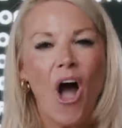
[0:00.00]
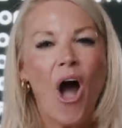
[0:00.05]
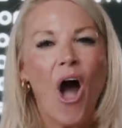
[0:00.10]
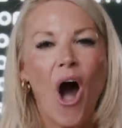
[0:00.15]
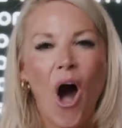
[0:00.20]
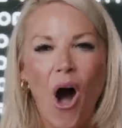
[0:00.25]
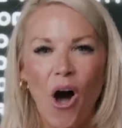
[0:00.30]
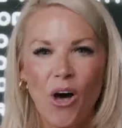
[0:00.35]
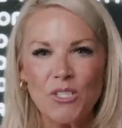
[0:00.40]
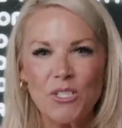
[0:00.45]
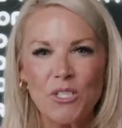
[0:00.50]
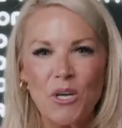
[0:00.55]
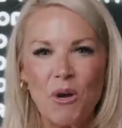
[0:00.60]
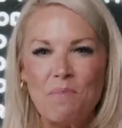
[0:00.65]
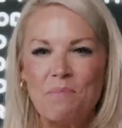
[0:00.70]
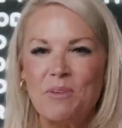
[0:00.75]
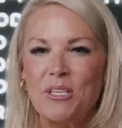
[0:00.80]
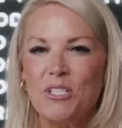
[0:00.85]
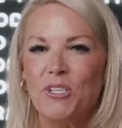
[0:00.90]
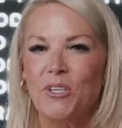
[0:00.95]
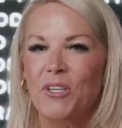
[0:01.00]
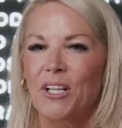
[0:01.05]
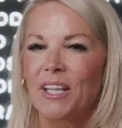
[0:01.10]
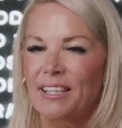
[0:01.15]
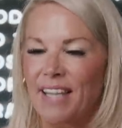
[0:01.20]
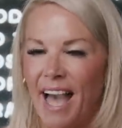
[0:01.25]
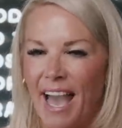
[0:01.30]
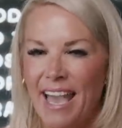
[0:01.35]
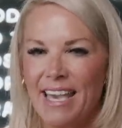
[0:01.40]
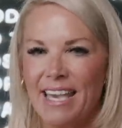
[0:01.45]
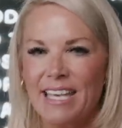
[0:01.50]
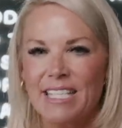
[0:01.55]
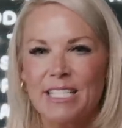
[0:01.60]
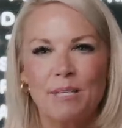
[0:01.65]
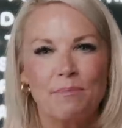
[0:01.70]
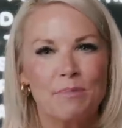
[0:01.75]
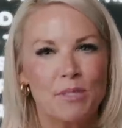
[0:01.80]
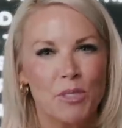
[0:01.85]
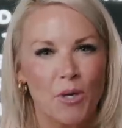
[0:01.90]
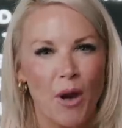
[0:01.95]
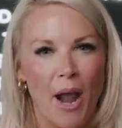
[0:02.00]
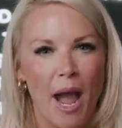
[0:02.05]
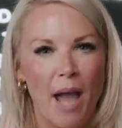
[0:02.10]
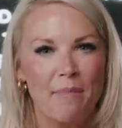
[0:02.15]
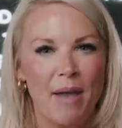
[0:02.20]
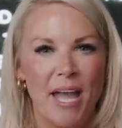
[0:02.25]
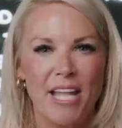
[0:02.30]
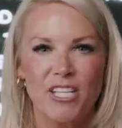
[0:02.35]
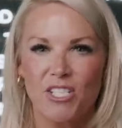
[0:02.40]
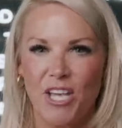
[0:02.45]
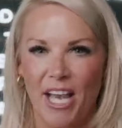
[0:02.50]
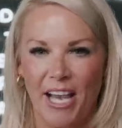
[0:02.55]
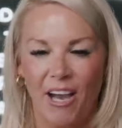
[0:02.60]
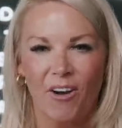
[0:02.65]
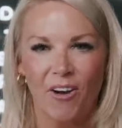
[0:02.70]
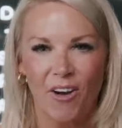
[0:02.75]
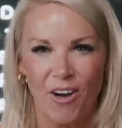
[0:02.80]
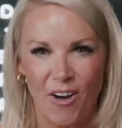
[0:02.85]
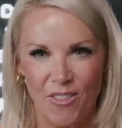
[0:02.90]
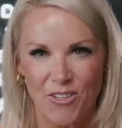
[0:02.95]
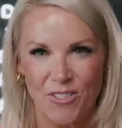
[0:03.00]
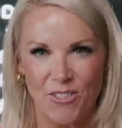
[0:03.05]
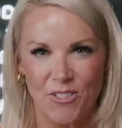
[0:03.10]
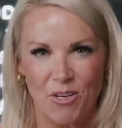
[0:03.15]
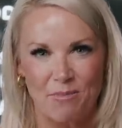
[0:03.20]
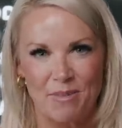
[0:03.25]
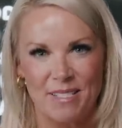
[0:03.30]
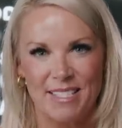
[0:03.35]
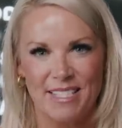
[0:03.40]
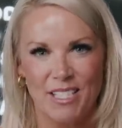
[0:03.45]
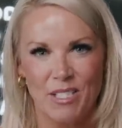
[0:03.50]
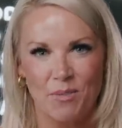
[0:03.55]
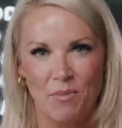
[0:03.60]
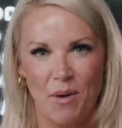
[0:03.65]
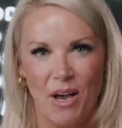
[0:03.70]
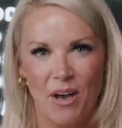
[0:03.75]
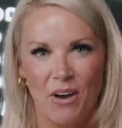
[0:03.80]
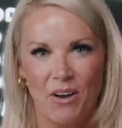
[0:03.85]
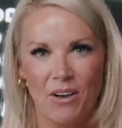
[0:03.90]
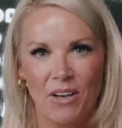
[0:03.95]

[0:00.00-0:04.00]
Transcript: Also, be sure to like, subscribe, and check out our other sermons as well.